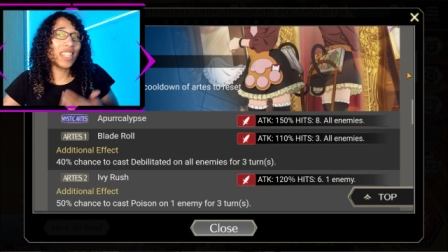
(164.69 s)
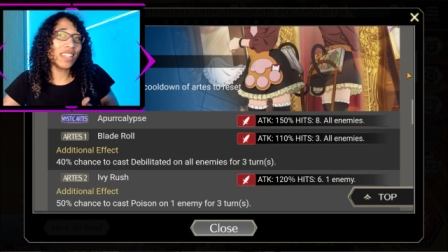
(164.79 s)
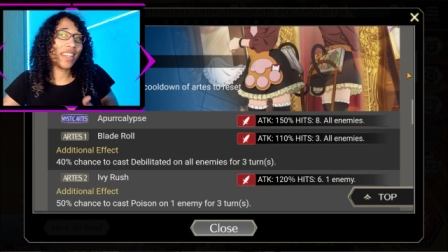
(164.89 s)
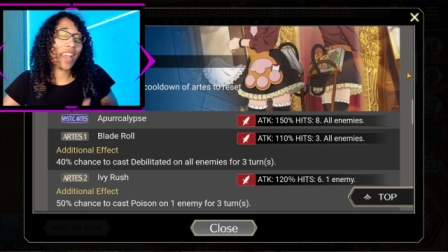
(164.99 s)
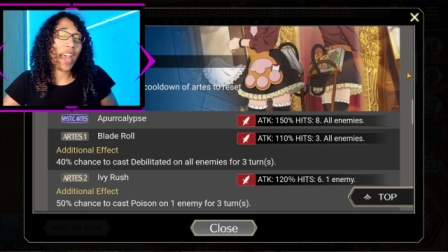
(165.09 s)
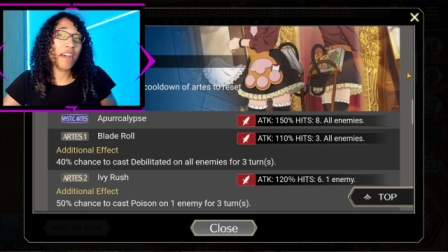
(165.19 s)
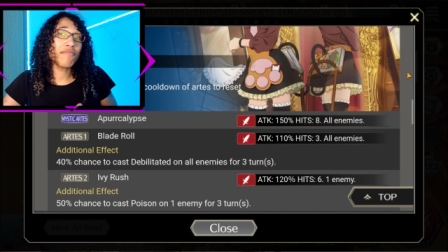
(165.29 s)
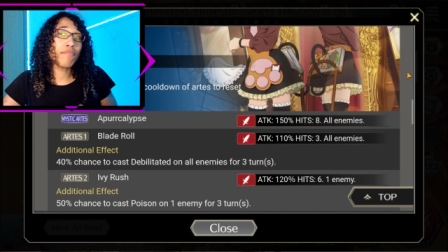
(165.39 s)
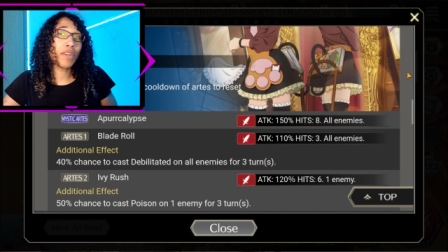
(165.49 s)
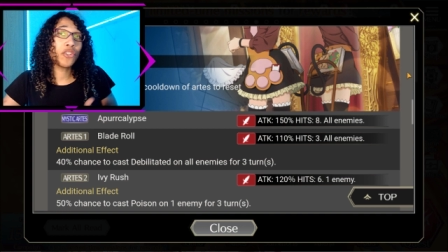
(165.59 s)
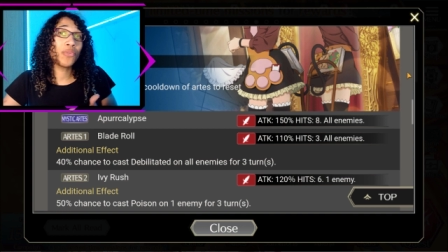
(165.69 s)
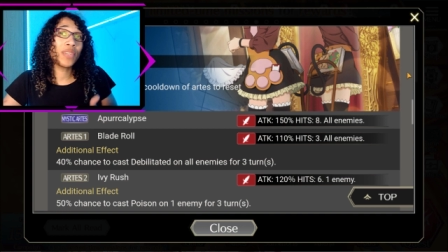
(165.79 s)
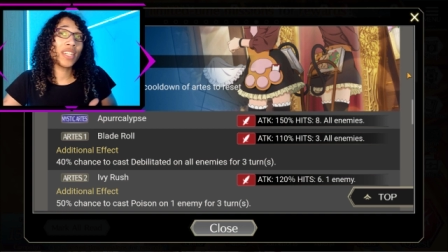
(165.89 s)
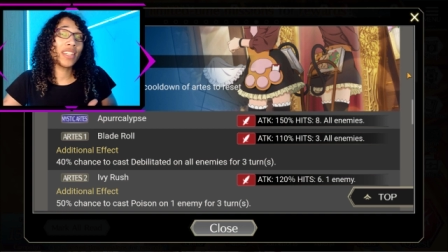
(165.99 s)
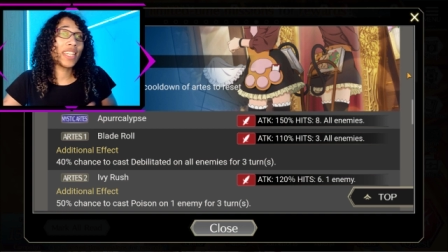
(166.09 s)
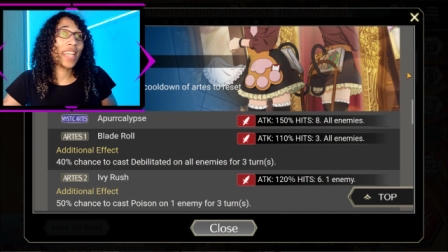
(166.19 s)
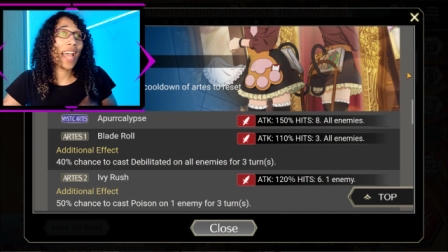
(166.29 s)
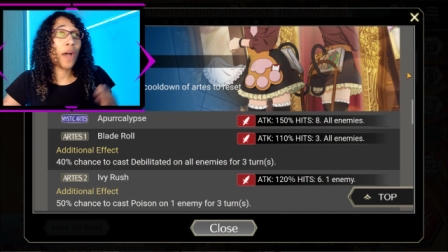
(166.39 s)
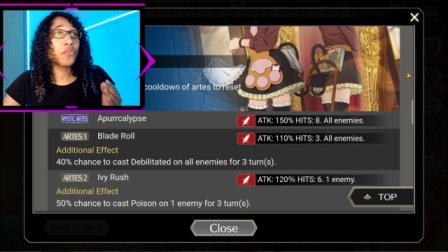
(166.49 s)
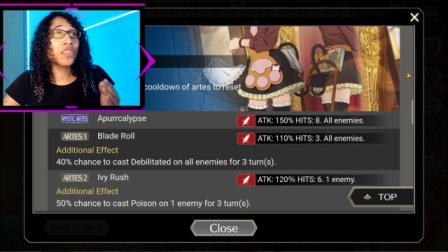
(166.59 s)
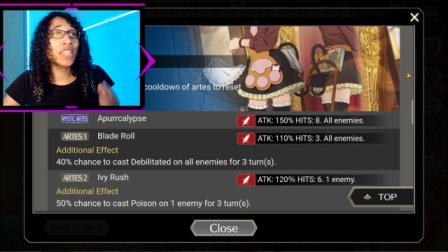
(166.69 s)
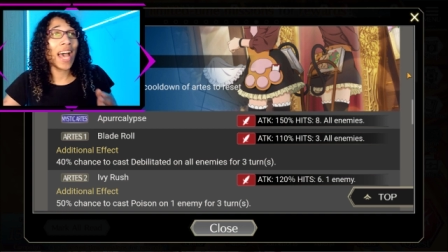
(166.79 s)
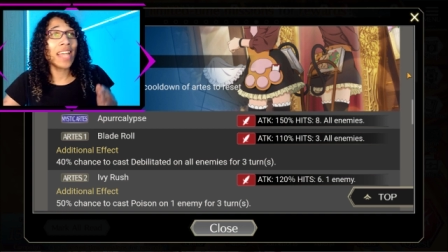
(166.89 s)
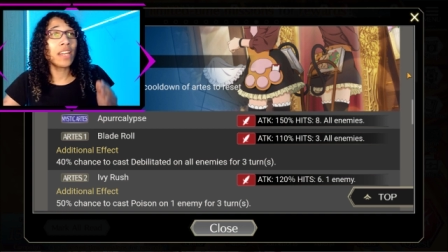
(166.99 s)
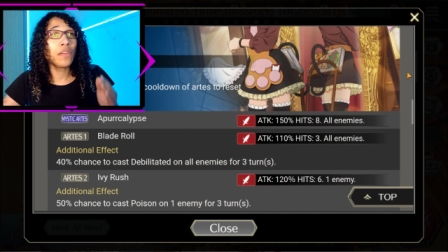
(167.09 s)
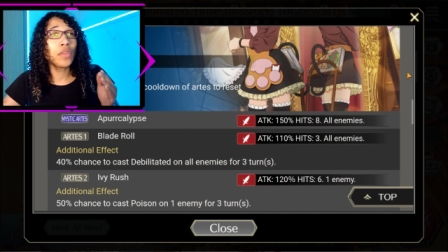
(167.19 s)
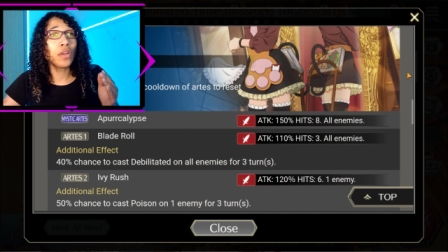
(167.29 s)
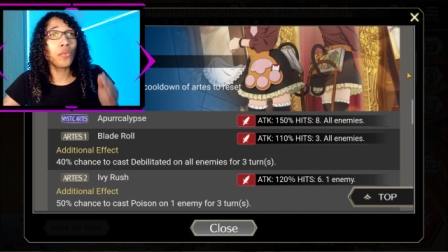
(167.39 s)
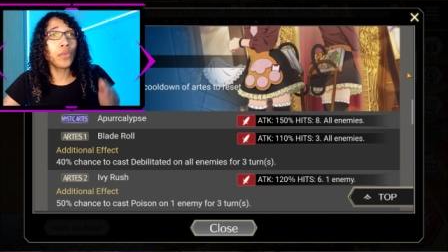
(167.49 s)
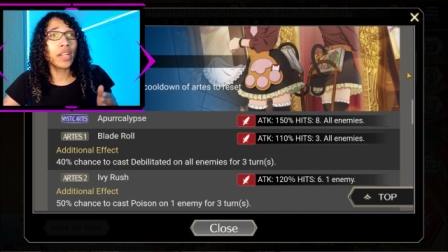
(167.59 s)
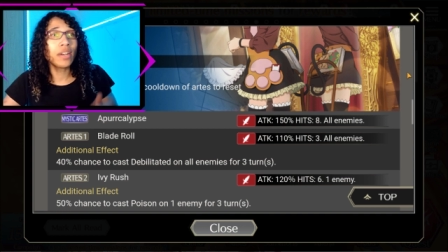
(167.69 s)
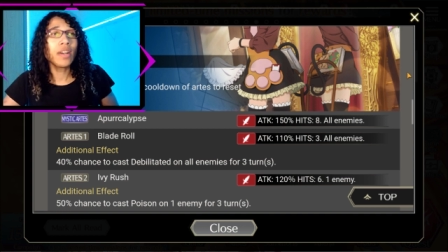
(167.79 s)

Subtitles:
doesn't have much utility outside of the arena,